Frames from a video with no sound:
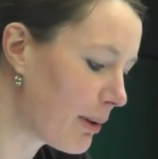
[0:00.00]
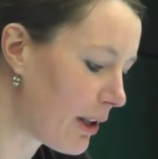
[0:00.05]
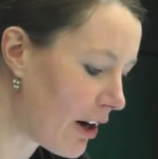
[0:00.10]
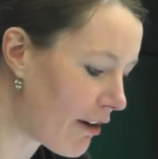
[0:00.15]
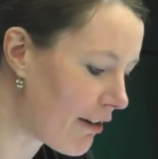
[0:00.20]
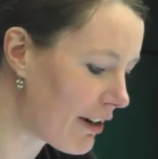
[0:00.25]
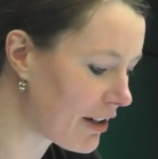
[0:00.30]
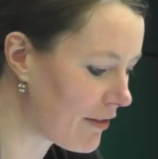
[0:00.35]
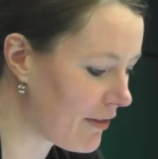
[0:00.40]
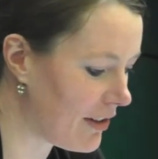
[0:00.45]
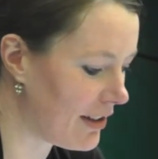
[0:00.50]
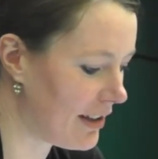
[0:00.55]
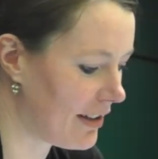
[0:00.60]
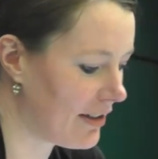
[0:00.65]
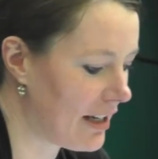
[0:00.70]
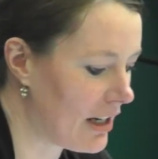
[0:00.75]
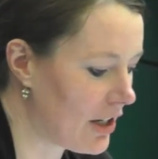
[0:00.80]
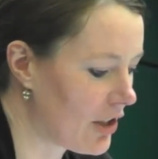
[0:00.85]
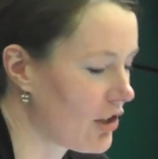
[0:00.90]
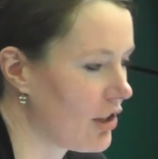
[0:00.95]
blurring of the
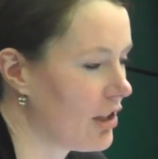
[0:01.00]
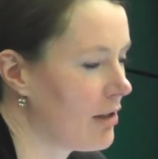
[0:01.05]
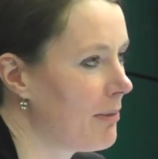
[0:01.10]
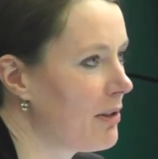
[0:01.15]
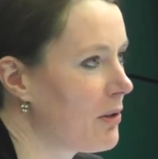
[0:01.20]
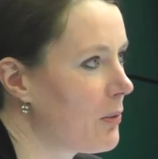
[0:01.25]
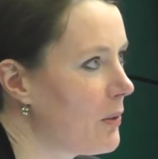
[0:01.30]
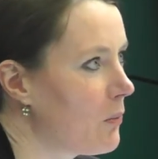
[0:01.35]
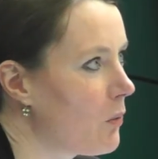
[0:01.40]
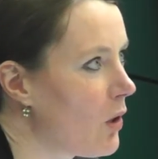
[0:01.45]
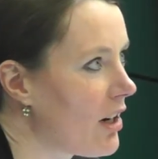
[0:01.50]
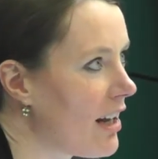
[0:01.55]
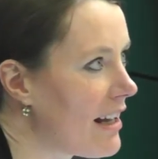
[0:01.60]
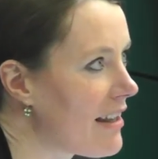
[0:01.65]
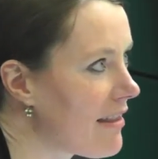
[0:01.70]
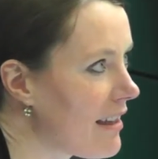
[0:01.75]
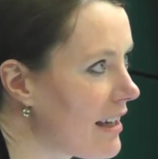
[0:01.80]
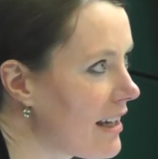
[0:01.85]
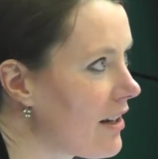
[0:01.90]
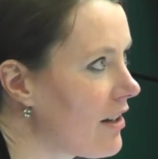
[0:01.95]
distinction between what I
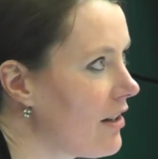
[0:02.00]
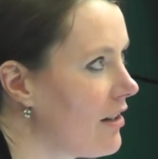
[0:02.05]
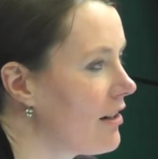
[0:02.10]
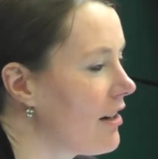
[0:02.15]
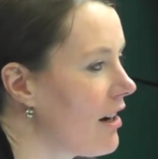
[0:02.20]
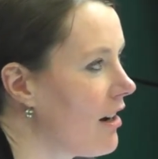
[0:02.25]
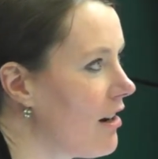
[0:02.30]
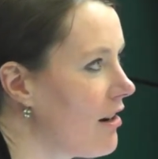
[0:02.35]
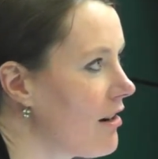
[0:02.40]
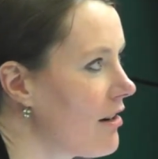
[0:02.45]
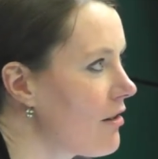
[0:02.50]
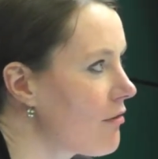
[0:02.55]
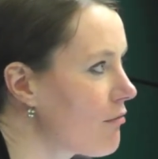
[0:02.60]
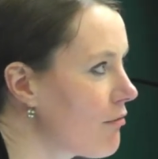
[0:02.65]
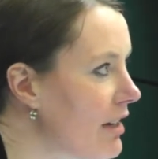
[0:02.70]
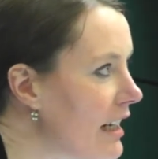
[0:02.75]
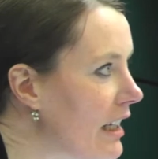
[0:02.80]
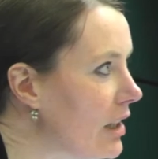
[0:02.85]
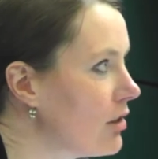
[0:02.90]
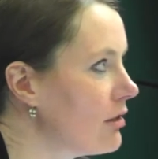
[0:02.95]
think are
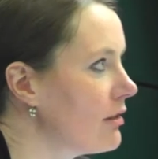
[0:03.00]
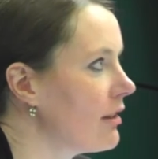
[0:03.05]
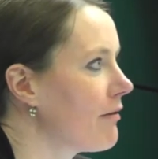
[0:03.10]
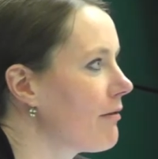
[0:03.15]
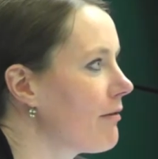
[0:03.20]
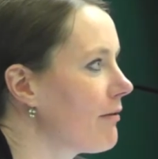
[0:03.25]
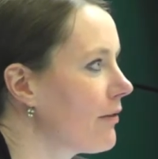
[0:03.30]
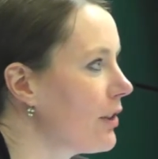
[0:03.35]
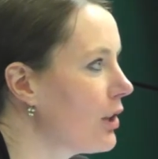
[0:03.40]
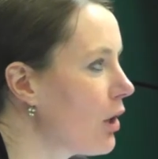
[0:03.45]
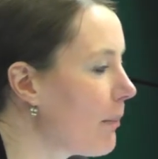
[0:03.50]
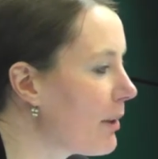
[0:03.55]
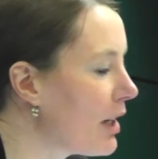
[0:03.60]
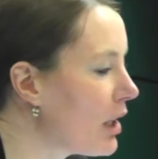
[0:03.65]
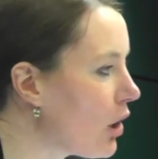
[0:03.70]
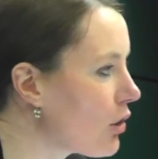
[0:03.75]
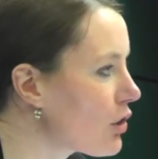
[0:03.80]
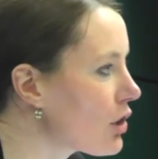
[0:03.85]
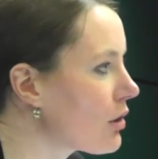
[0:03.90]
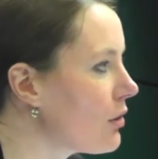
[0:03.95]
real
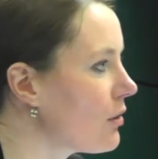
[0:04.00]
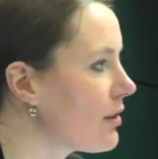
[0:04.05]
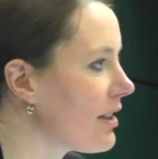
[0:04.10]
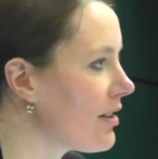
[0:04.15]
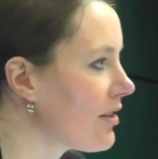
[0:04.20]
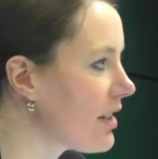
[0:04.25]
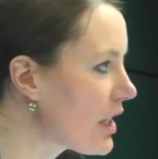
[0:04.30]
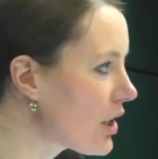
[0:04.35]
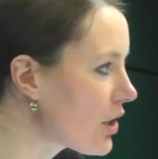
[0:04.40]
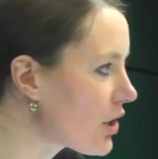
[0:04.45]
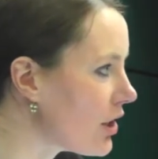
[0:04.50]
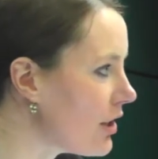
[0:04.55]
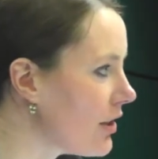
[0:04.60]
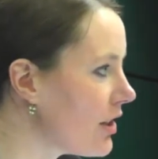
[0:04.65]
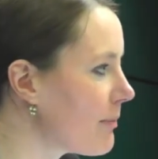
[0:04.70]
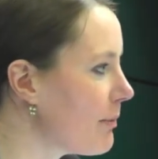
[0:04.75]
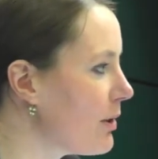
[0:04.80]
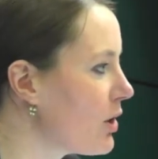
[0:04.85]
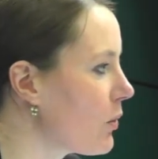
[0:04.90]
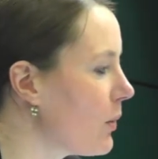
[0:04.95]
phenomenological
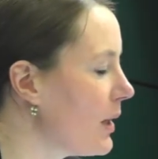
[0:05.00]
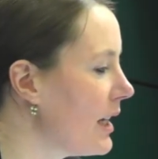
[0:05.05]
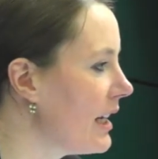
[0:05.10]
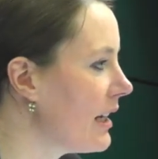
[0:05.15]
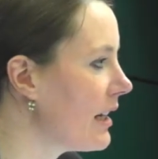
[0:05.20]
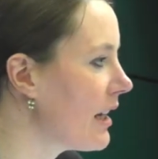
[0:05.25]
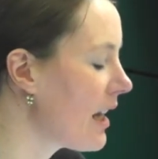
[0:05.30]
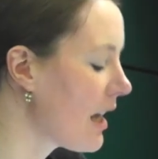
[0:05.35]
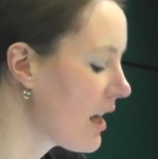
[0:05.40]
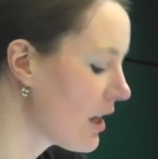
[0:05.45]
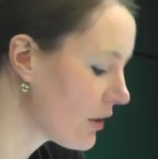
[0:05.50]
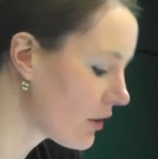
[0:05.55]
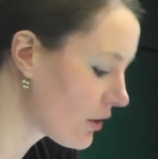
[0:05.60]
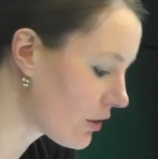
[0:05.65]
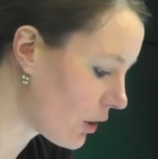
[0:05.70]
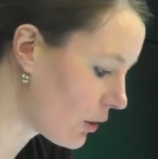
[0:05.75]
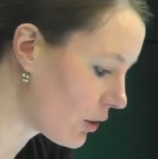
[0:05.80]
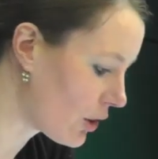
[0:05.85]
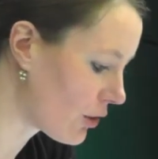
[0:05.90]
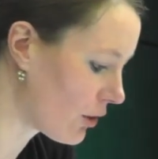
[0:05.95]
distinctions between
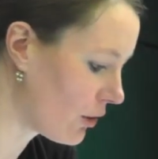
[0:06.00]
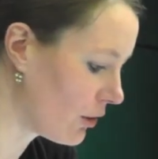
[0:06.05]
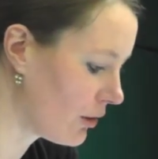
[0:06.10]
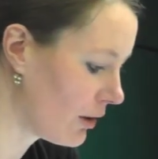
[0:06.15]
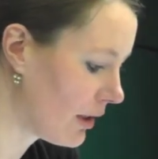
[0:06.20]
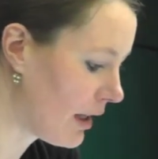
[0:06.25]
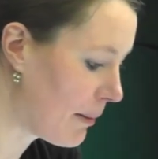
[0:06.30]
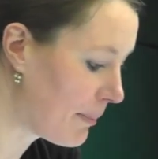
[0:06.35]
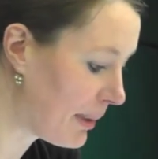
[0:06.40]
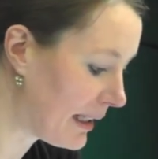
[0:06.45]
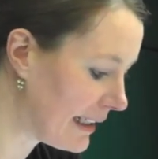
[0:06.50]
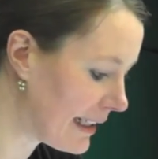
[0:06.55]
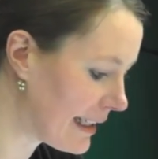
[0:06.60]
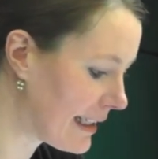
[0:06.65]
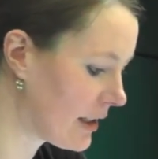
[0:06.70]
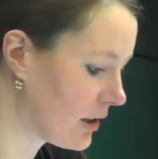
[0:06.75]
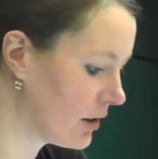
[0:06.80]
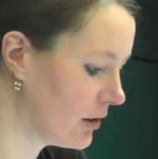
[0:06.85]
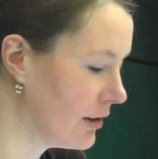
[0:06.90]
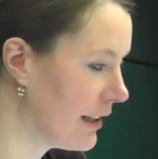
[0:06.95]
social,
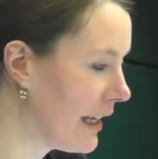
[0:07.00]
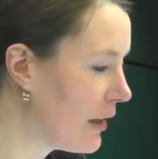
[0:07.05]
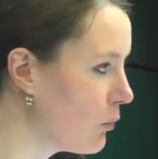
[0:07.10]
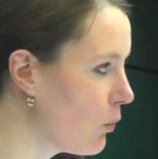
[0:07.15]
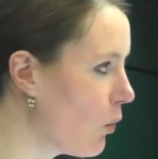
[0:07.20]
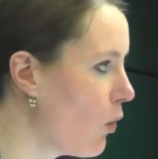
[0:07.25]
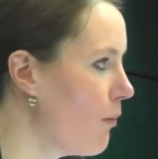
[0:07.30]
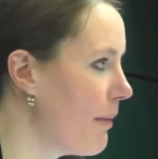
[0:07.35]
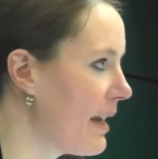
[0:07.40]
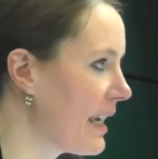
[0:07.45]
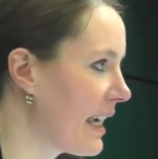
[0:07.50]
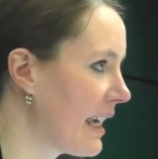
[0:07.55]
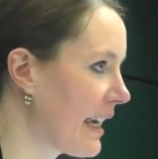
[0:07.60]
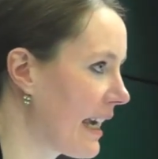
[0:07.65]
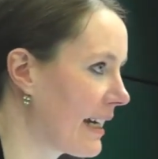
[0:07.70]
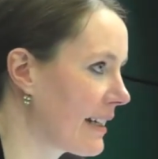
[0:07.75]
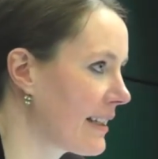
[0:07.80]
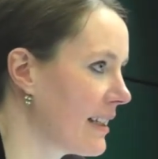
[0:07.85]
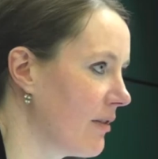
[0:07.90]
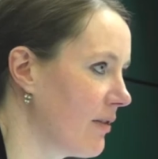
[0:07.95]
political, and war-making
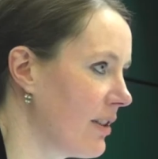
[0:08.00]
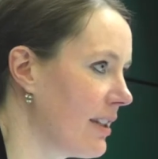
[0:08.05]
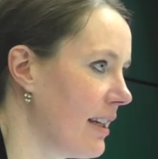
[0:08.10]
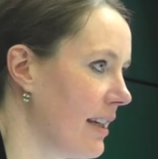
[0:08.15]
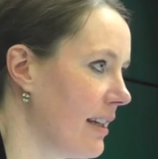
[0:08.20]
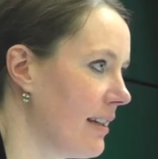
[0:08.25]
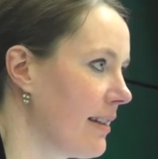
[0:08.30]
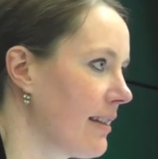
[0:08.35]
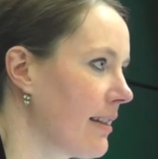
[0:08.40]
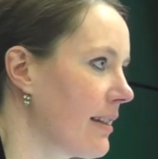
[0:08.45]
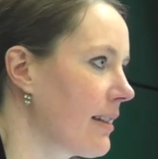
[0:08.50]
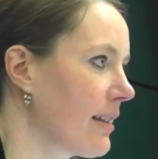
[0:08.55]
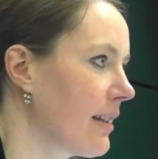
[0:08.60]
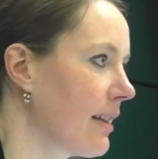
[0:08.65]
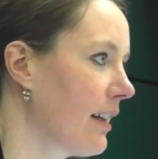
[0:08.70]
activities.